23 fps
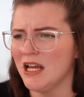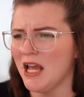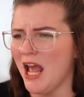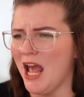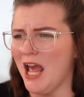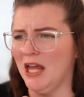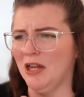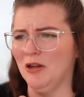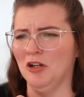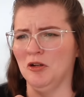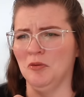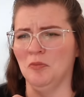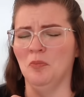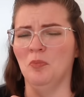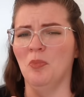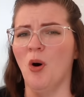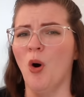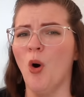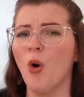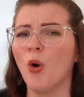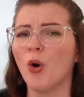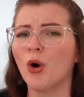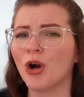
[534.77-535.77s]
and
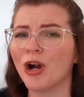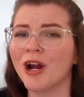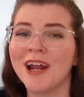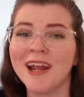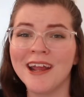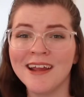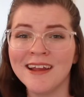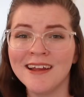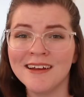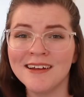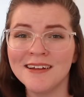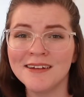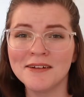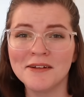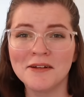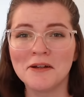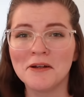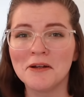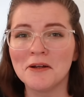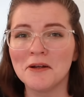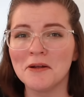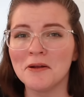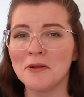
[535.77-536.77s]
boring
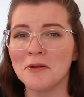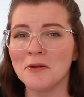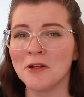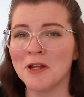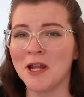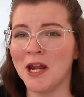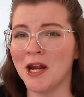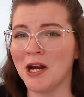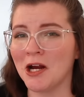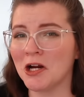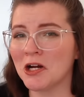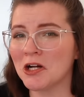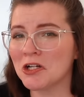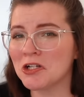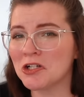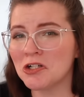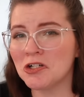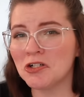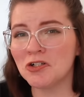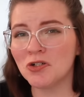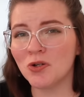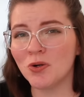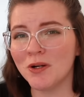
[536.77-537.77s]

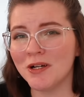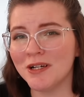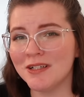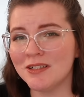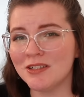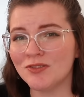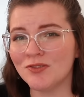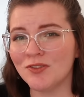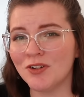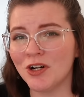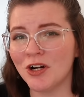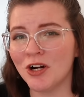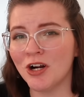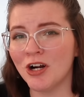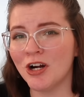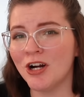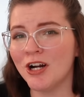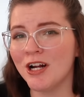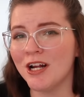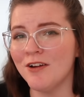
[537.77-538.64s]
character choice for her